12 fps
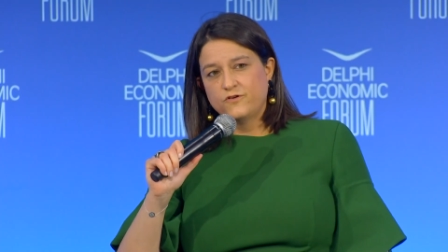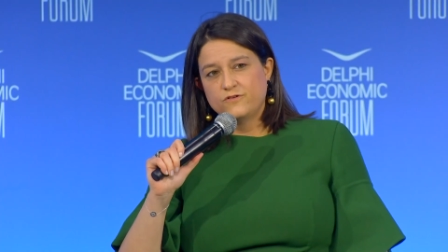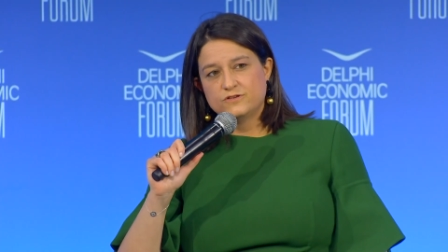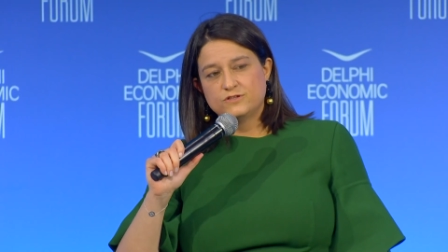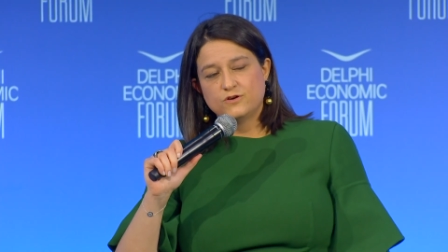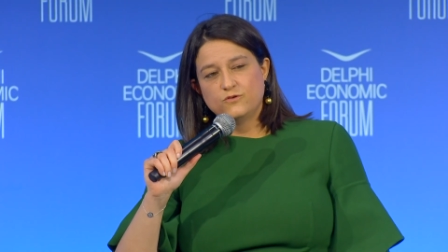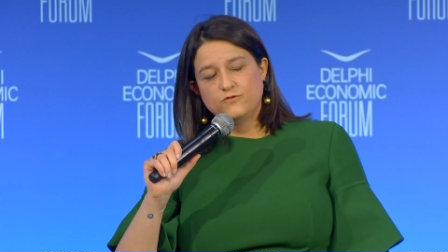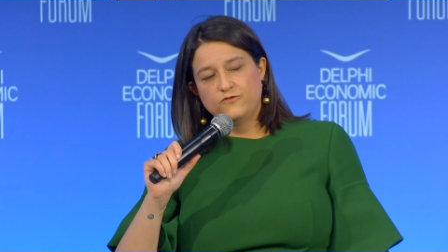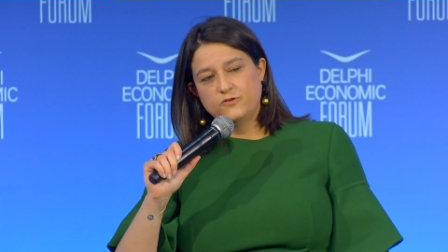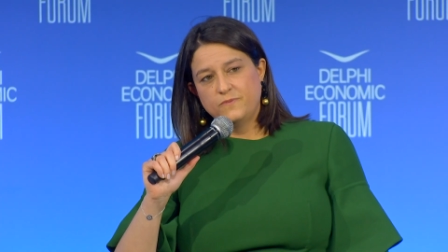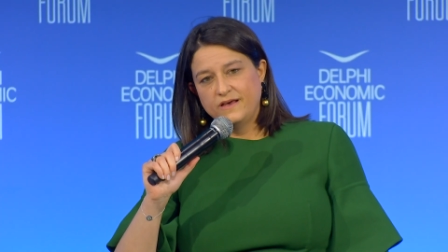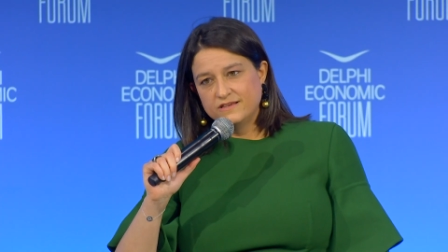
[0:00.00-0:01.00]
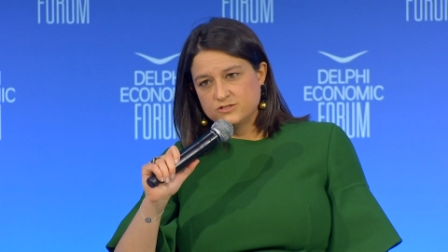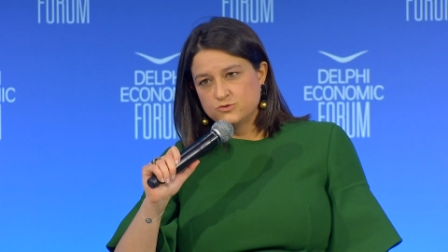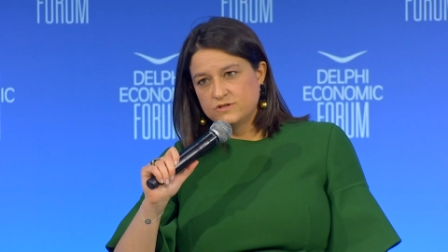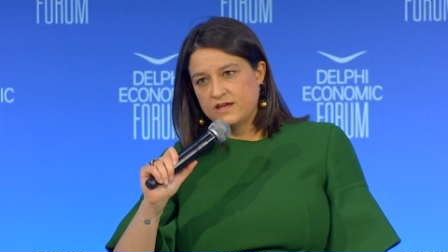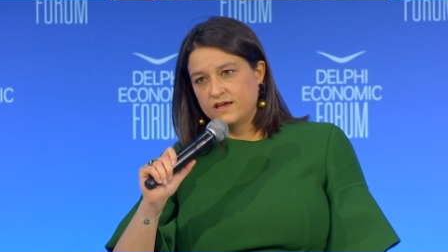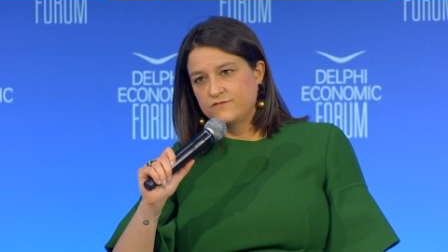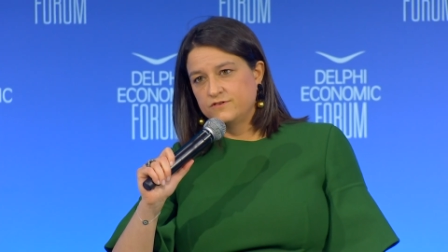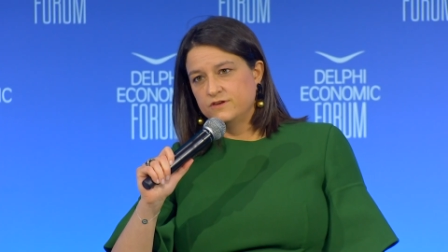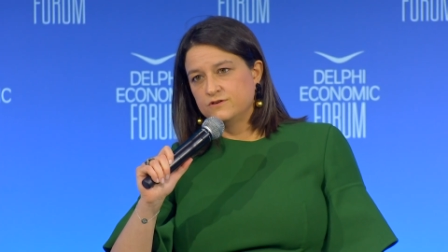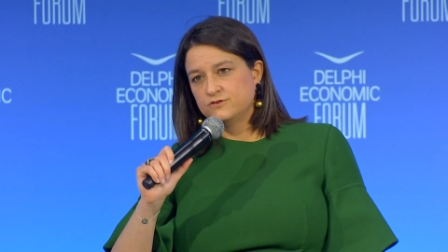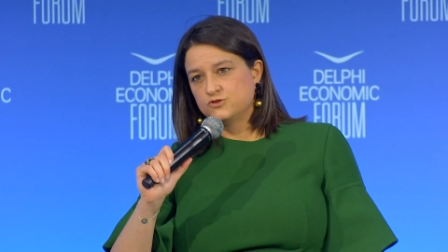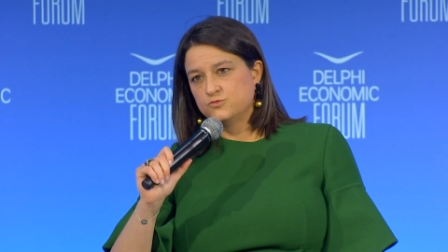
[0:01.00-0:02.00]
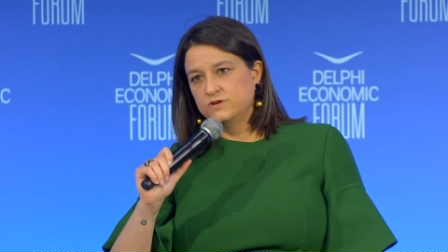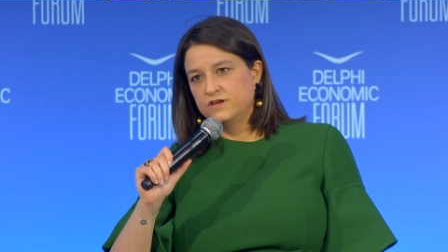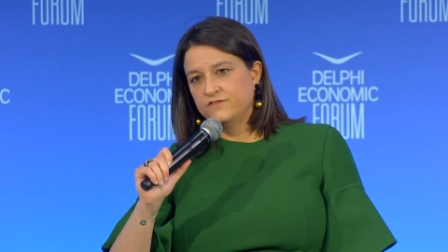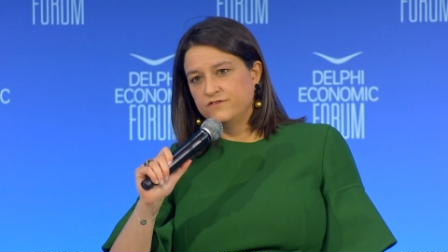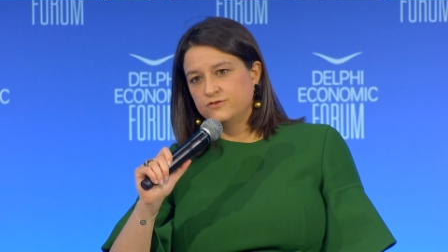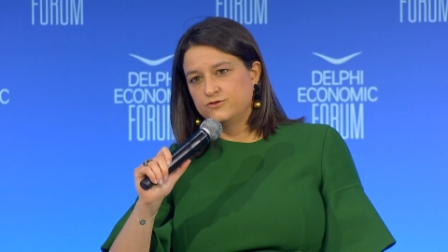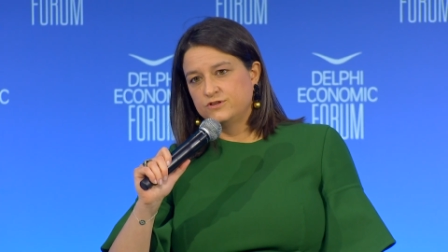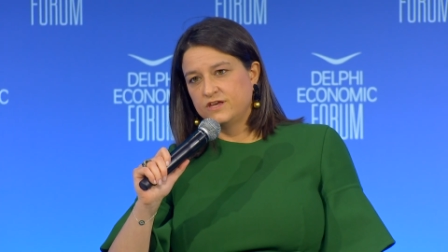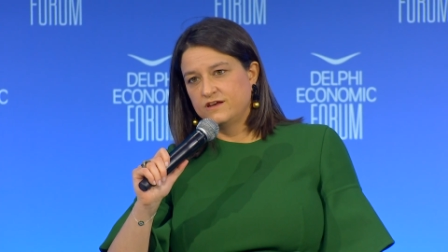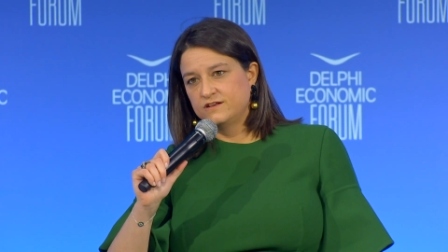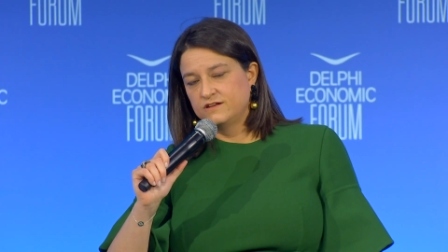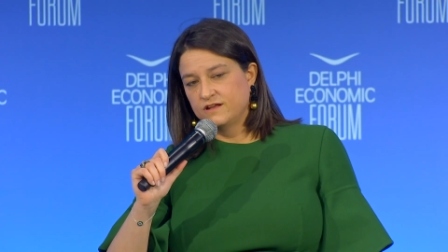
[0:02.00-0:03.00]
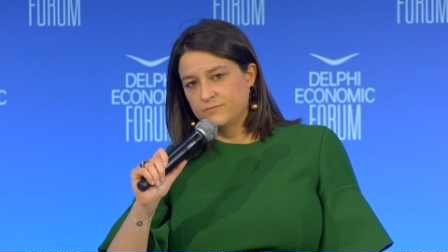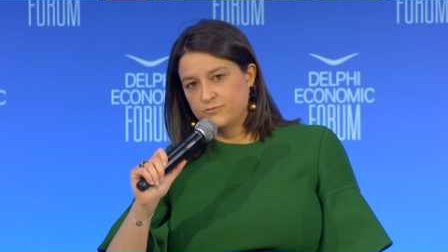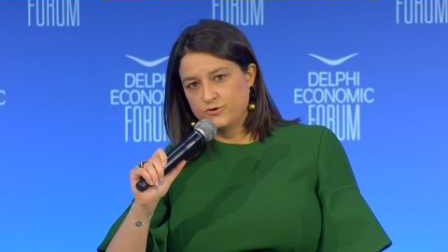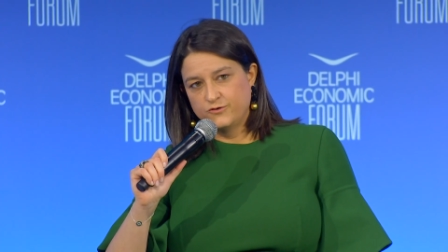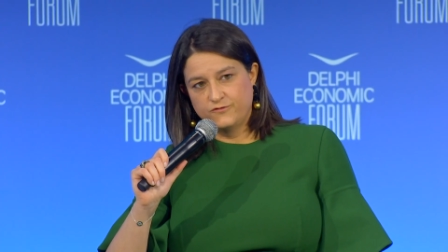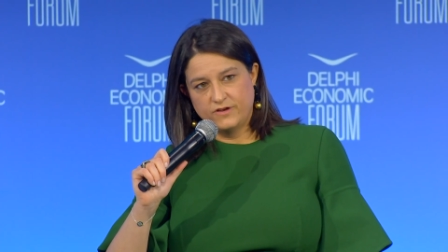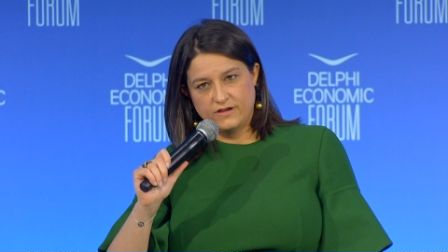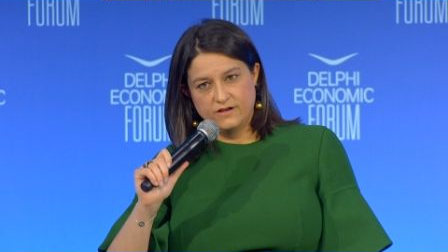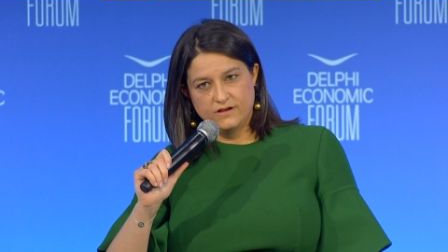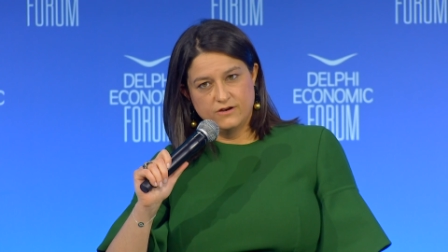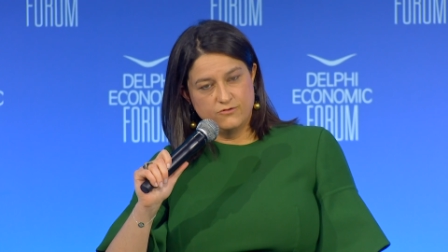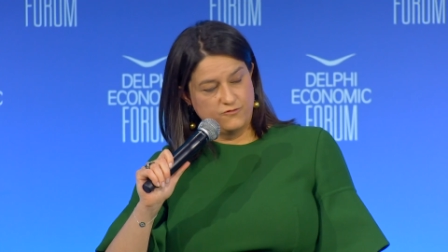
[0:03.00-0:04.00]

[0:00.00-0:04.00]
so for the past two and a half years, we have undertaken a number of uh,